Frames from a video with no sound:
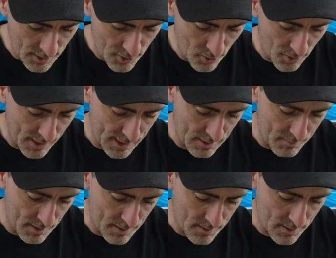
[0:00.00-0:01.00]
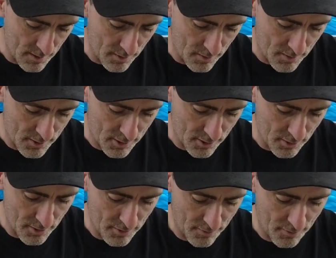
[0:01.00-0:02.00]
And you're aiming to
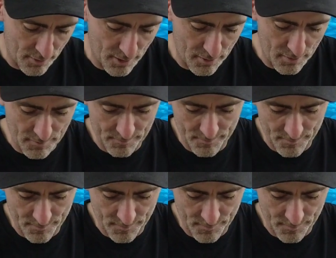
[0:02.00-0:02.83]
screw through